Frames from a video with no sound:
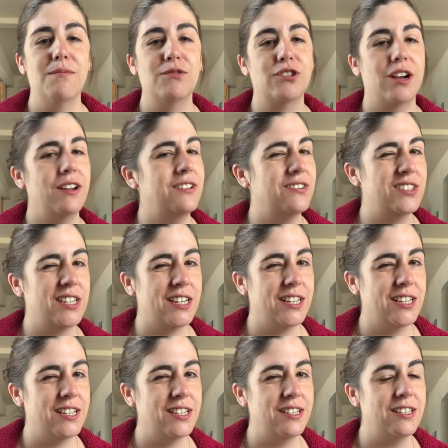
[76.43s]
Tried
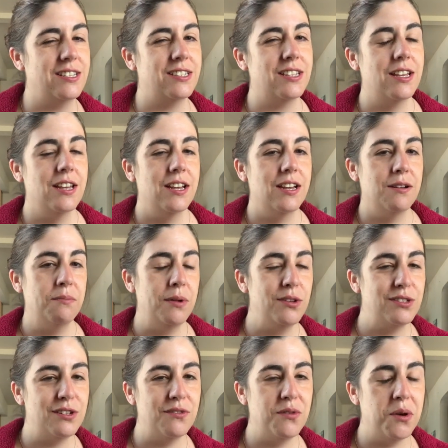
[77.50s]
tons,
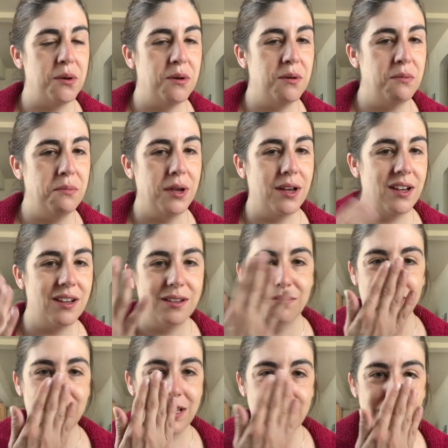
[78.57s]
most of them,
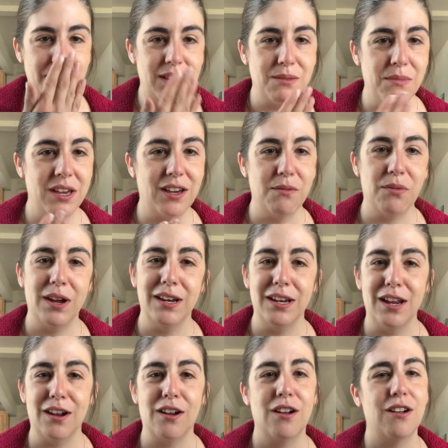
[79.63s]
tends to make the makeup right in
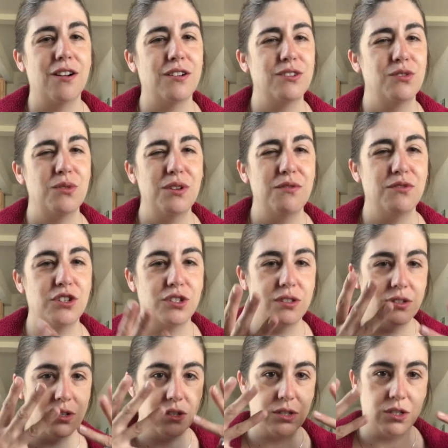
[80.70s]
here sort of
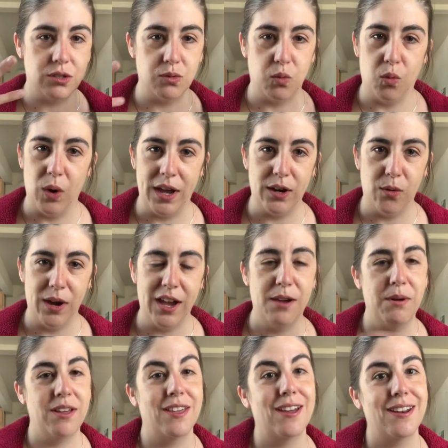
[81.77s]
just sweat away
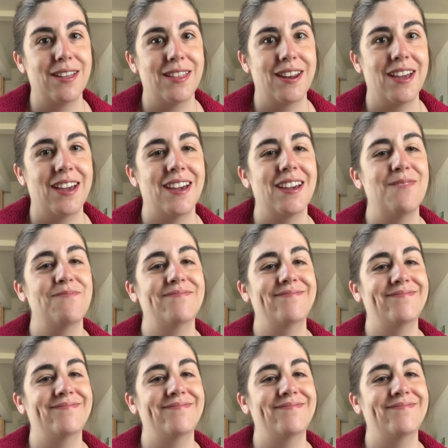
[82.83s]
by the end of the day.